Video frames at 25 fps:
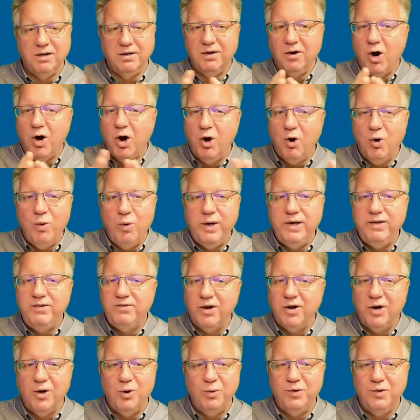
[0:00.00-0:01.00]
Always
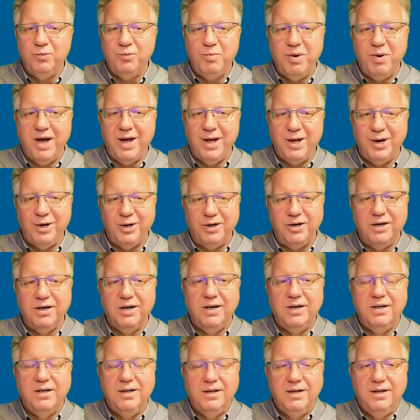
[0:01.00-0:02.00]
better.
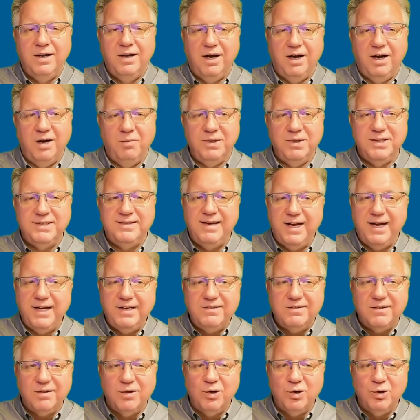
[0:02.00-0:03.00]
It takes a
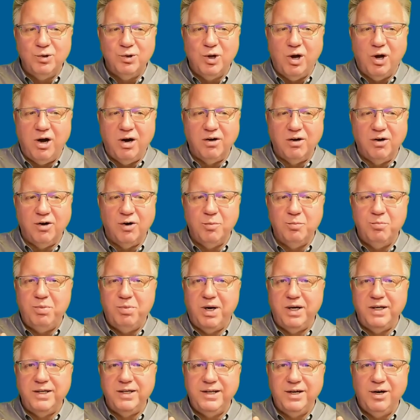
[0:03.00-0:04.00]
little longer,
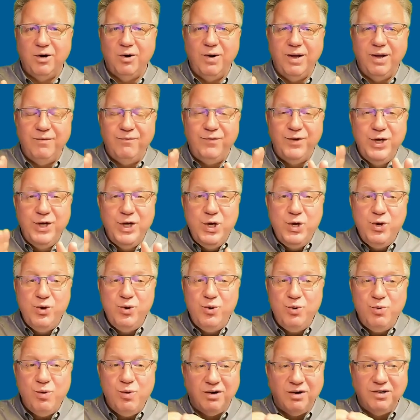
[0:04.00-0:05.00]
but if you
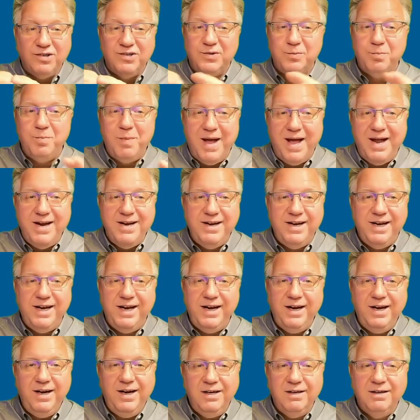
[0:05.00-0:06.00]
are
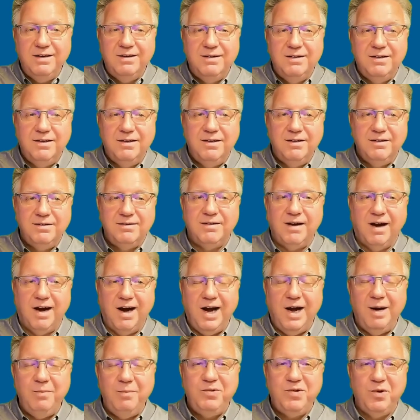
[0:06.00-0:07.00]
spending
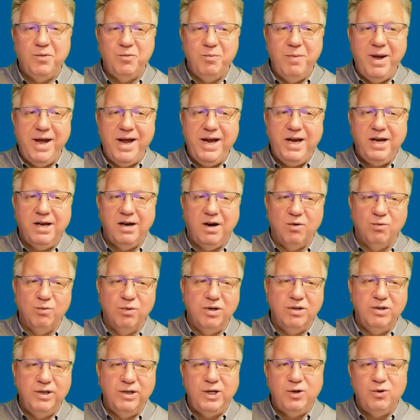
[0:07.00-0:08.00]
time to make a
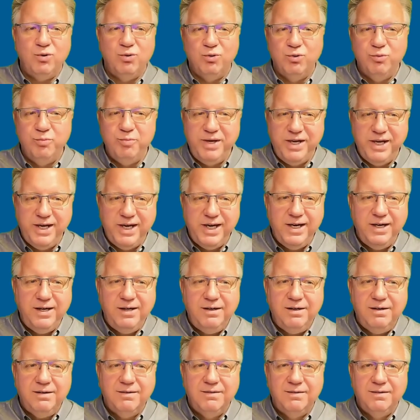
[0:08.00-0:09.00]
really cool meeting,
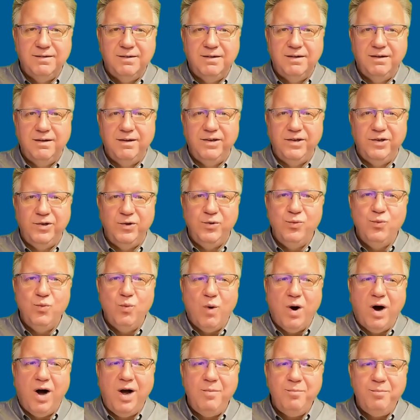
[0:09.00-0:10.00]
you
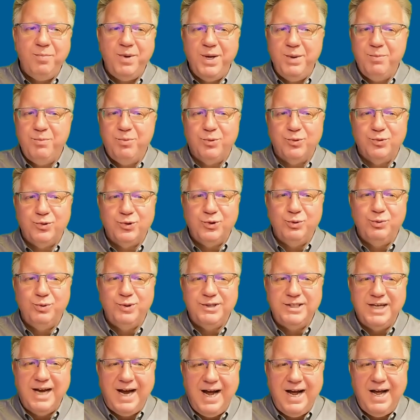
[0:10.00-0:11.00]
want people to
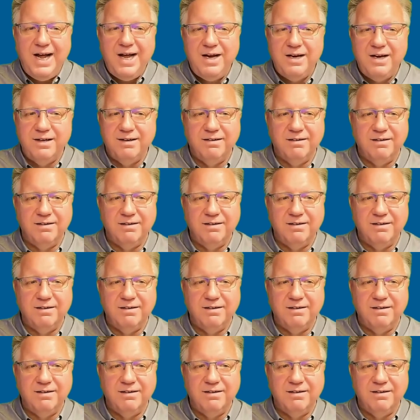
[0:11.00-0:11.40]
attend.